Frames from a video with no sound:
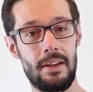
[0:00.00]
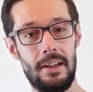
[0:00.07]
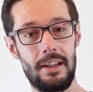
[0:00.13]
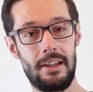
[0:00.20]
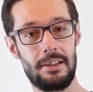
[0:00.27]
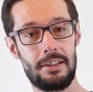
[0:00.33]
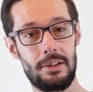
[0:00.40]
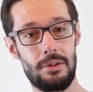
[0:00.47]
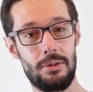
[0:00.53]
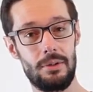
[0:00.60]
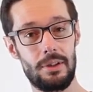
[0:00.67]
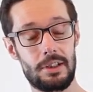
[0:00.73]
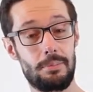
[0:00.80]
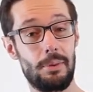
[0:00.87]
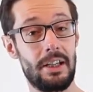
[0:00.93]
Here to
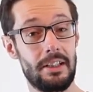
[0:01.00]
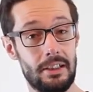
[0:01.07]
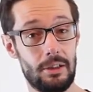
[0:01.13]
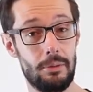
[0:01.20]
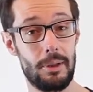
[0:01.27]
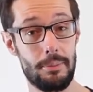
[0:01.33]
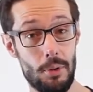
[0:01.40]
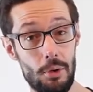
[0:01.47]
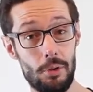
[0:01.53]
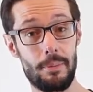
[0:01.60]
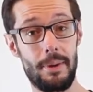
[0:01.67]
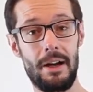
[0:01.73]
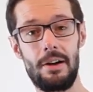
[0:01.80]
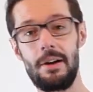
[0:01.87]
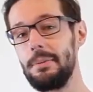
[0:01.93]
explain a little bit more
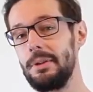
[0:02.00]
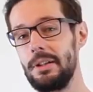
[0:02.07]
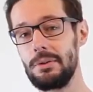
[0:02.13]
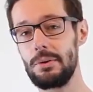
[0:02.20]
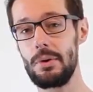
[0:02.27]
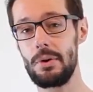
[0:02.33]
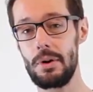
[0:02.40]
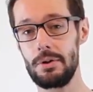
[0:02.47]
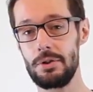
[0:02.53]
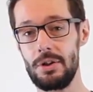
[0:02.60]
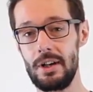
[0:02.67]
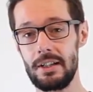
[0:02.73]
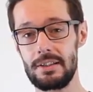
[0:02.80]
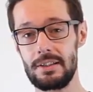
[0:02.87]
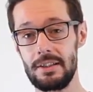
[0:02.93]
about hypothetical
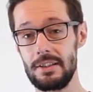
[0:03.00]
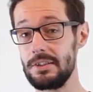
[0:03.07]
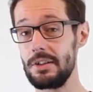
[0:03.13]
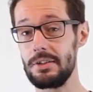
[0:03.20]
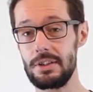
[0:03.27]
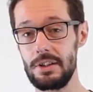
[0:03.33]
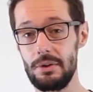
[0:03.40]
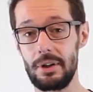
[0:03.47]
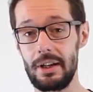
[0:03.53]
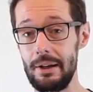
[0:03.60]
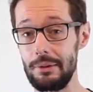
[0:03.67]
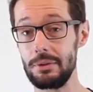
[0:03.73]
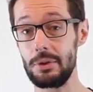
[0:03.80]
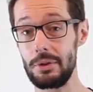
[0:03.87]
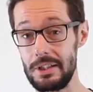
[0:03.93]
contracts is our senior
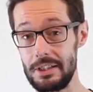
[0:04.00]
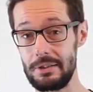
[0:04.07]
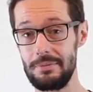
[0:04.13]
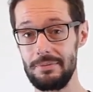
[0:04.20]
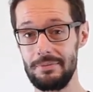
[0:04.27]
accountant, Chris.